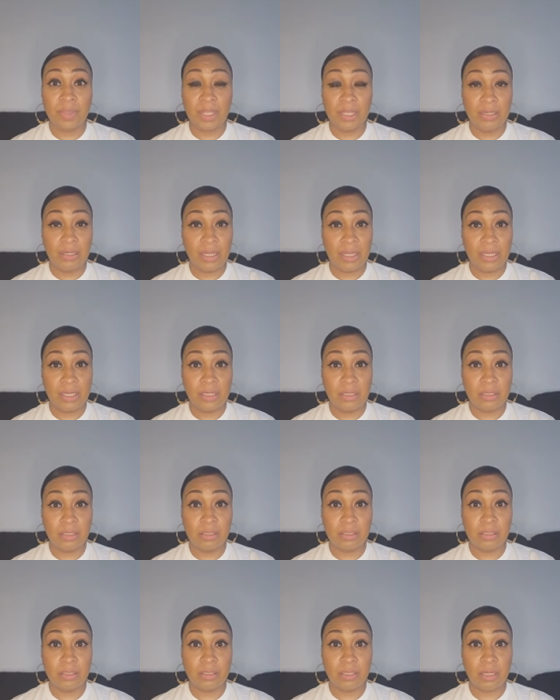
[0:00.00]

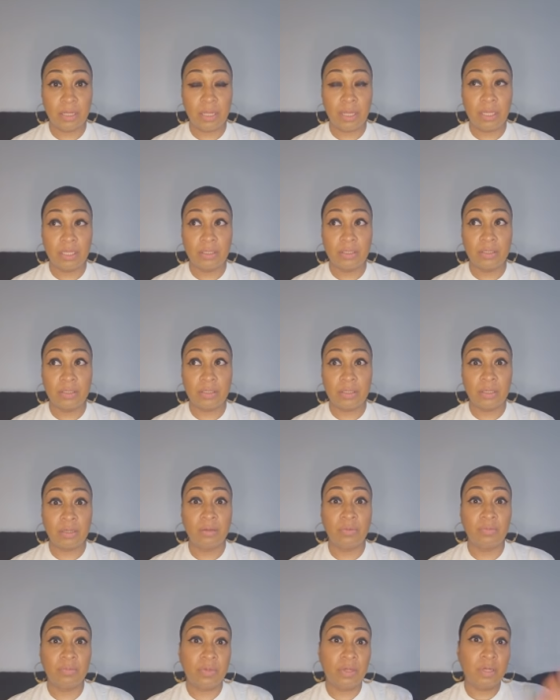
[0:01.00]
leggings and
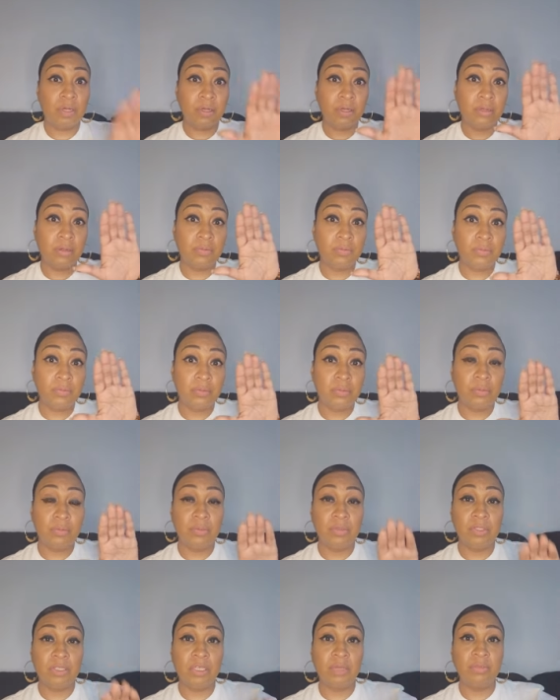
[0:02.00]
some um
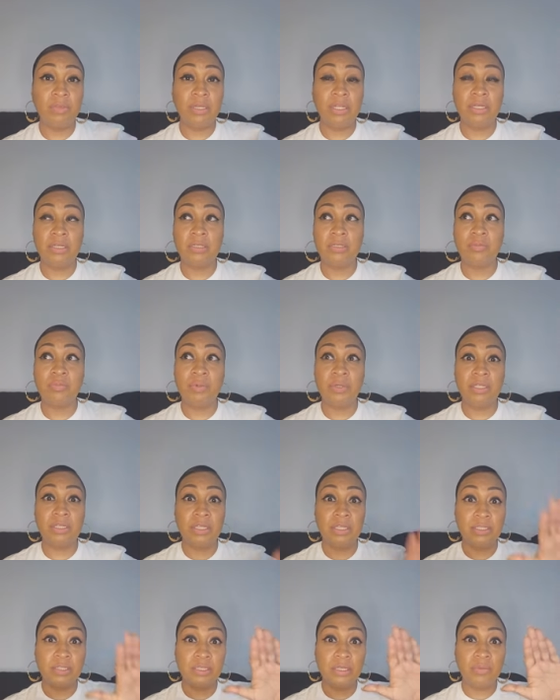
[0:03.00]
Timberlands, but
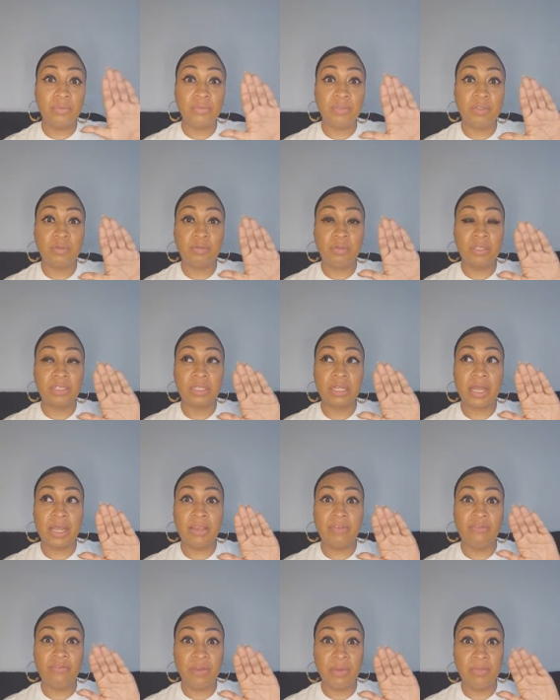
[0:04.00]
the Tims was
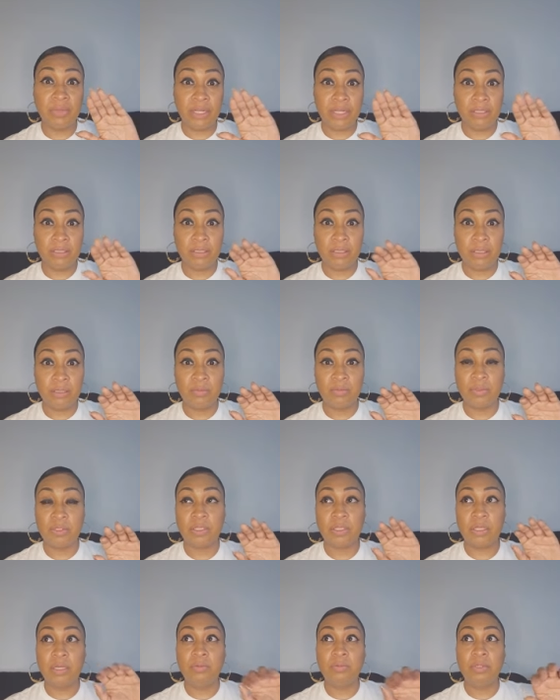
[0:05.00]
like feminine
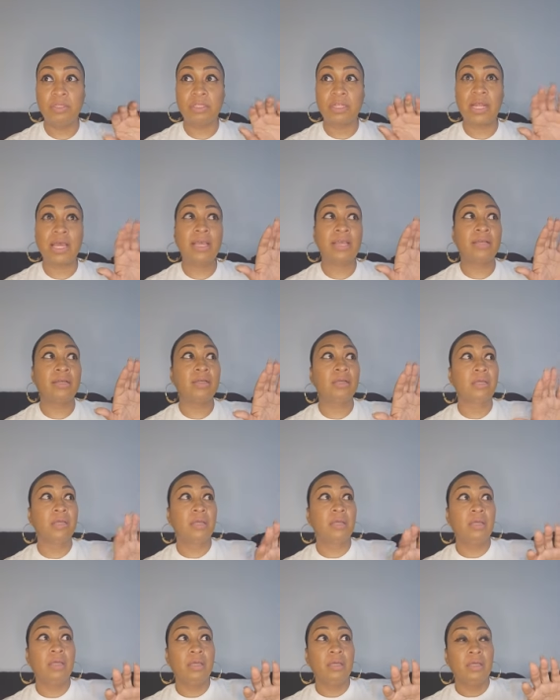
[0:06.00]
Tims. It was like
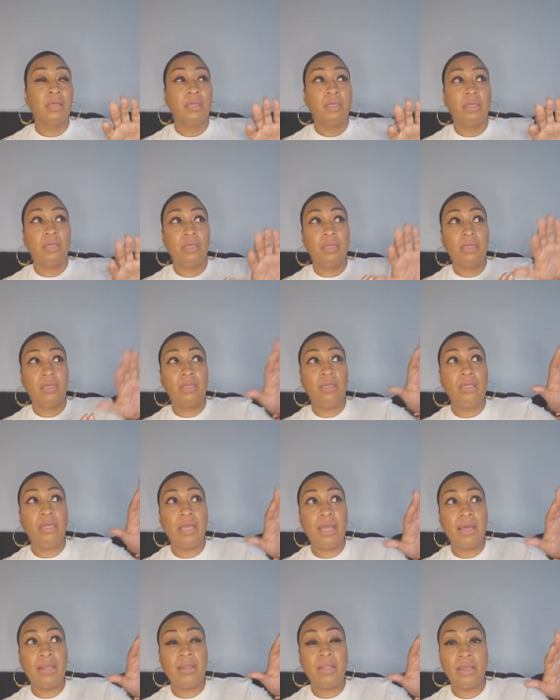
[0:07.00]
it
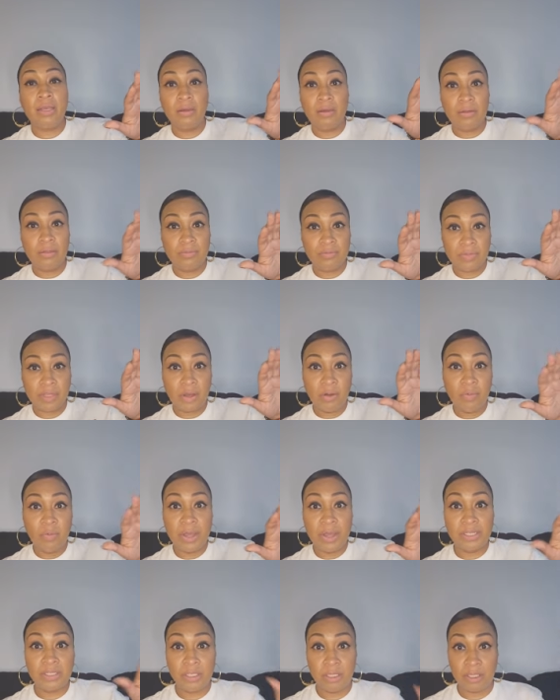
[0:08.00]
had like a, a
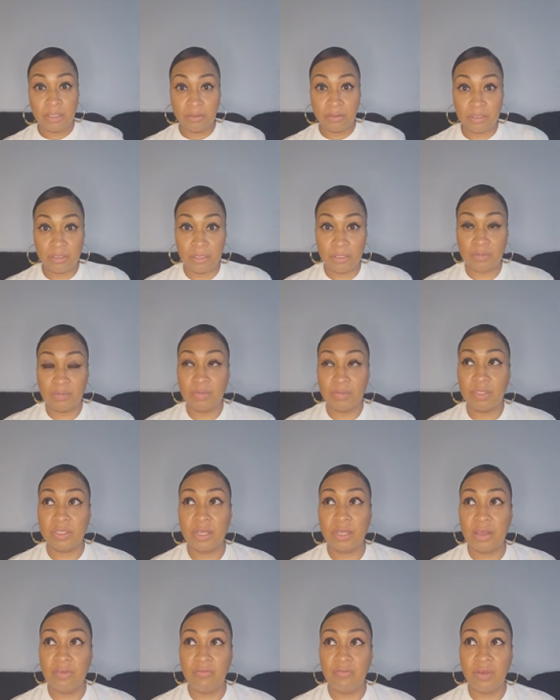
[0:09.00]
wedge heel Tims.
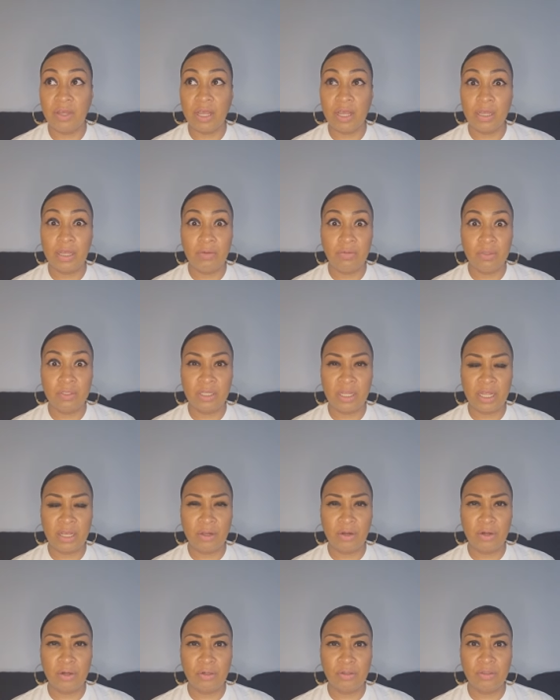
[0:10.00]
I forgot it was like
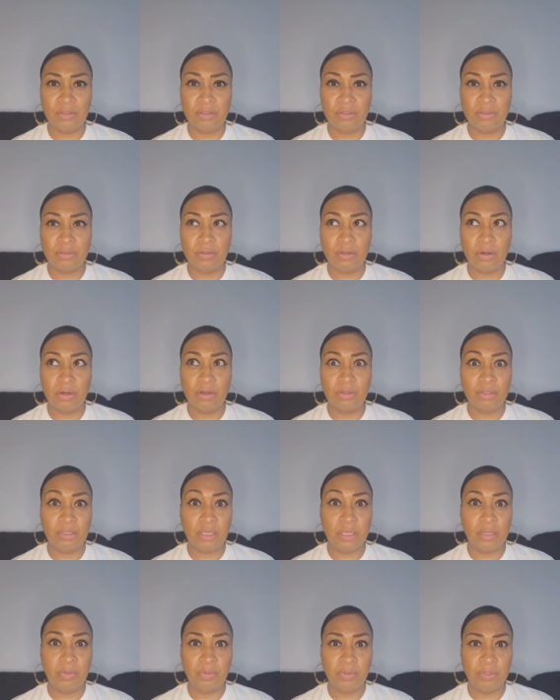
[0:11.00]
Earth Earth
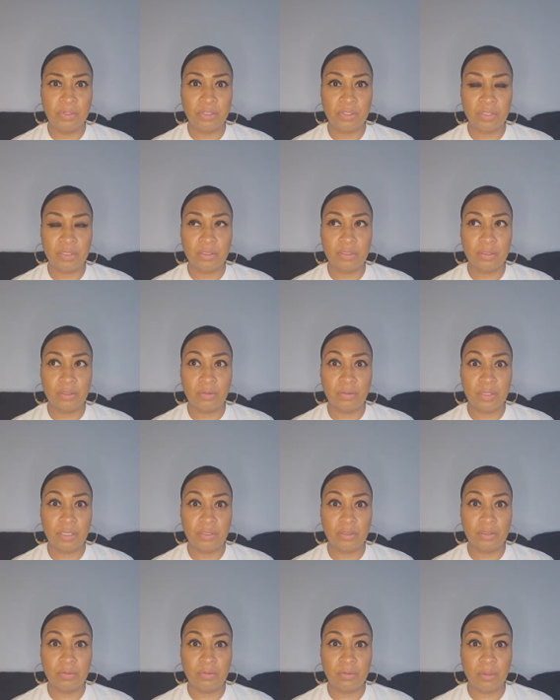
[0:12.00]
Keepers
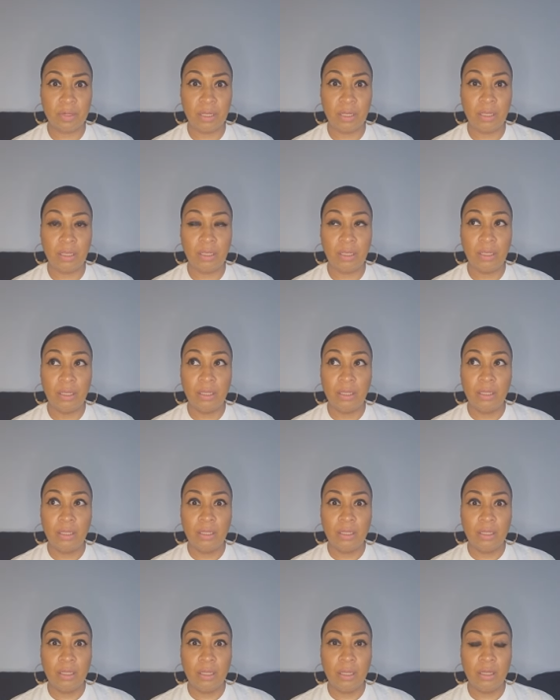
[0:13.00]
twins, right?
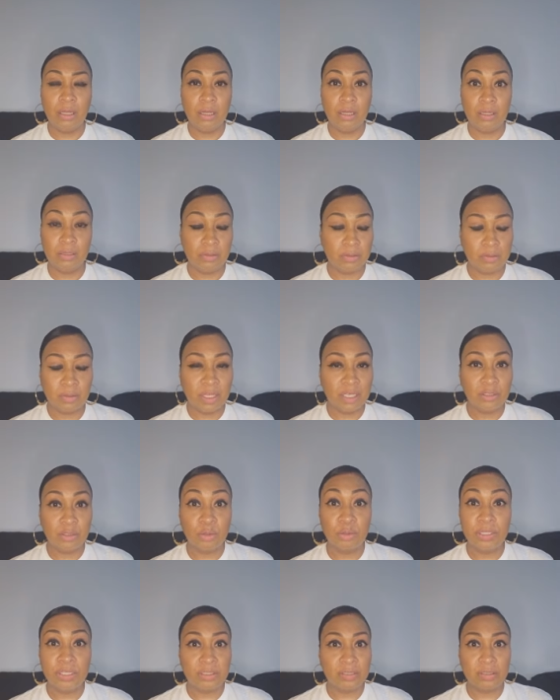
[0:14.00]
Uh,
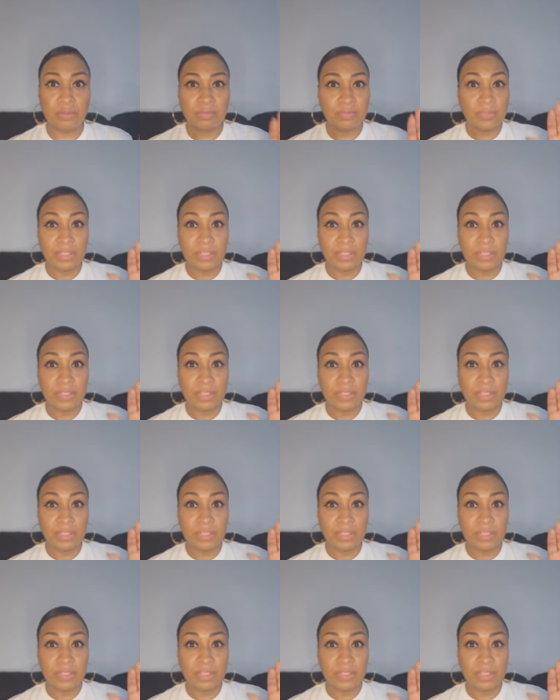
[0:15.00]
twins,